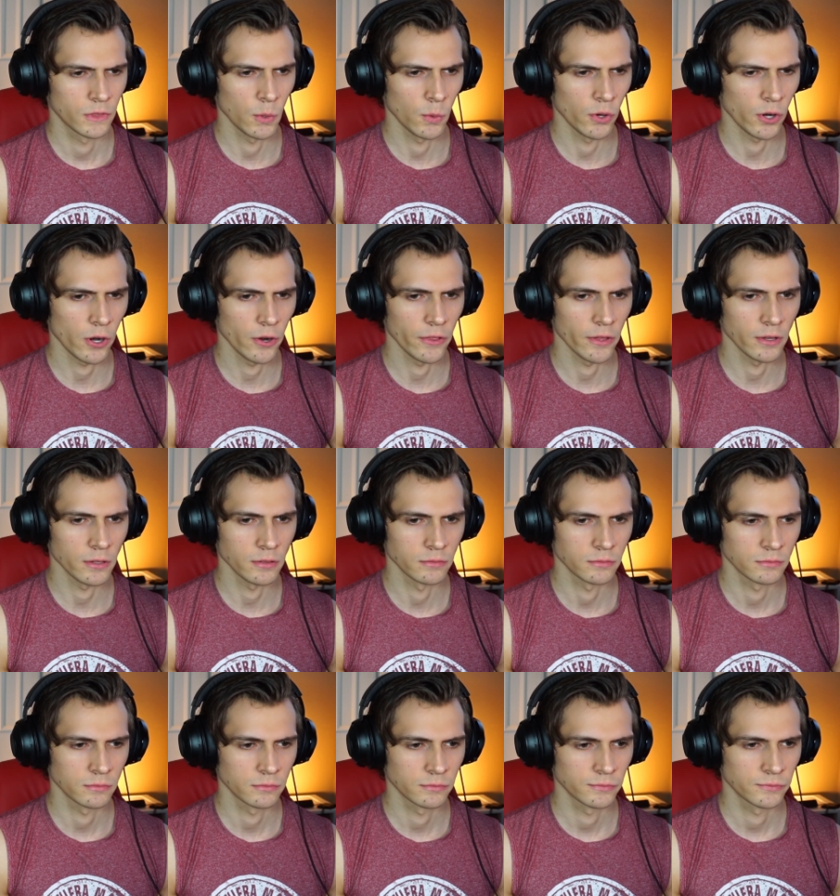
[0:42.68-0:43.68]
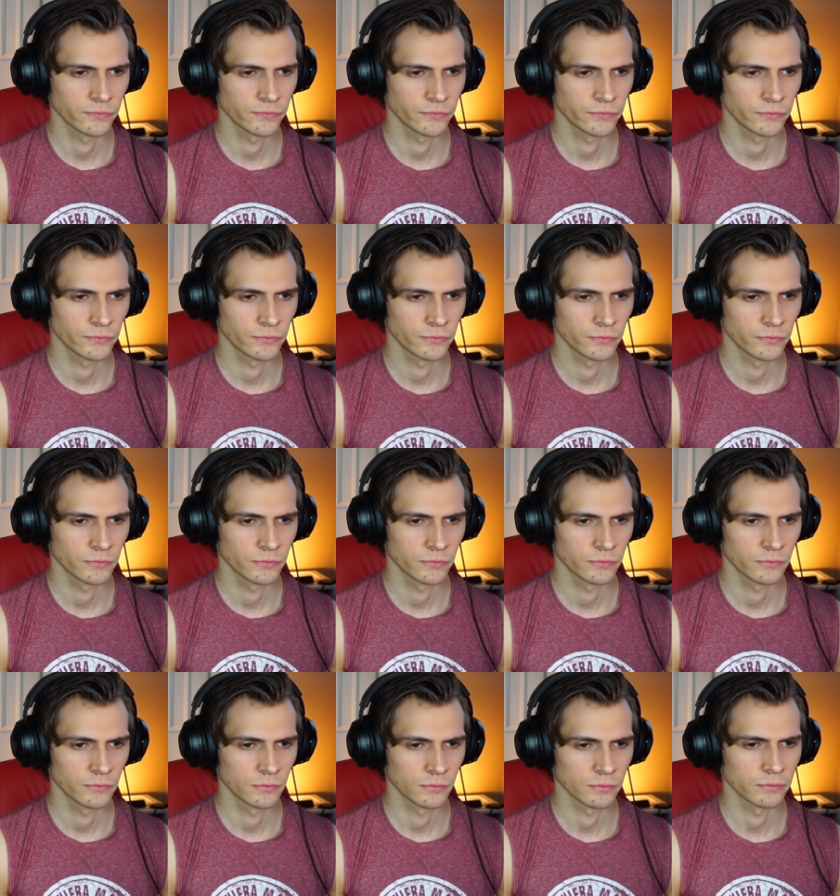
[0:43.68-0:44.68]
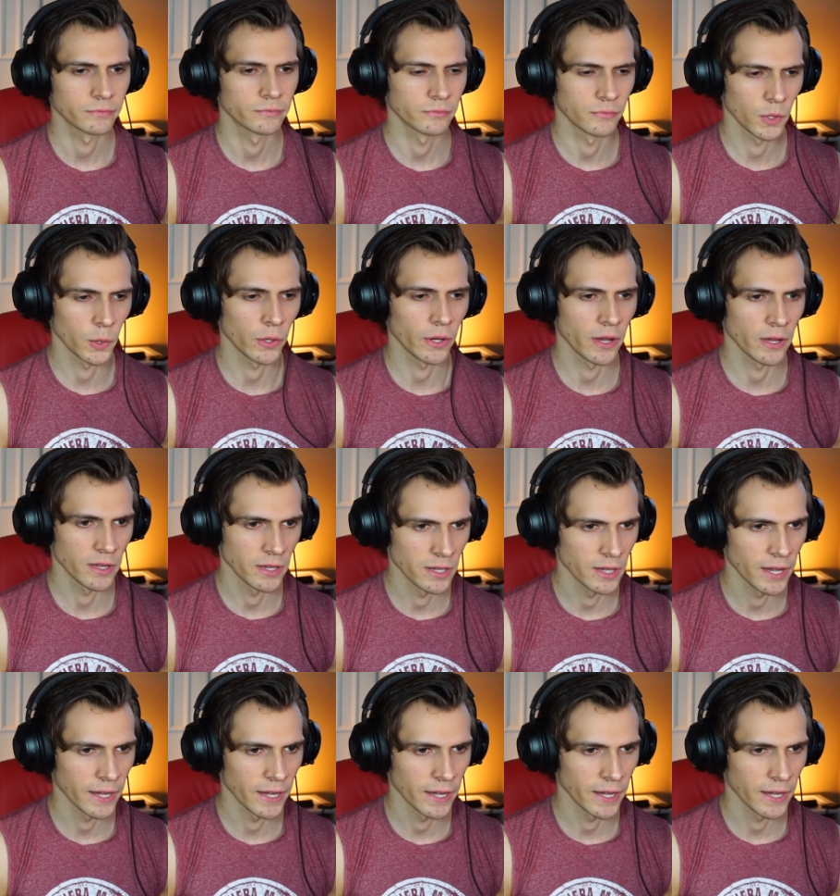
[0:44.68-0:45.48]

So what are they? But a curse. Okay,